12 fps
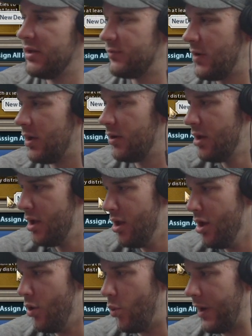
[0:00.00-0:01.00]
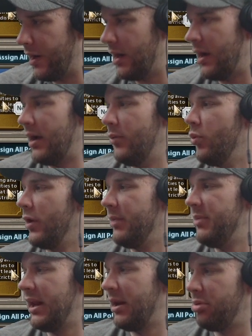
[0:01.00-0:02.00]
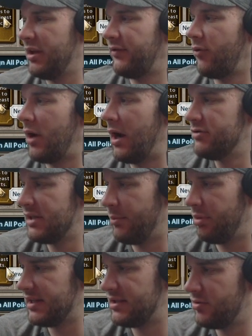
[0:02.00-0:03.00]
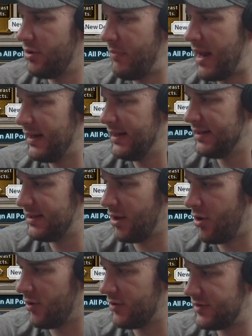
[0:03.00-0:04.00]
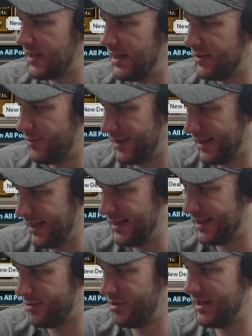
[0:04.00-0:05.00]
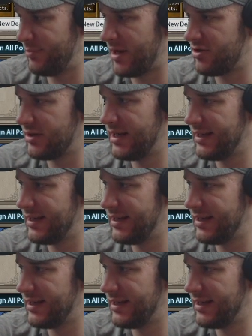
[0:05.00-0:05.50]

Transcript: as well, where we're going to be getting +4 housing and +2 amenities to all cities with at least 3 specialty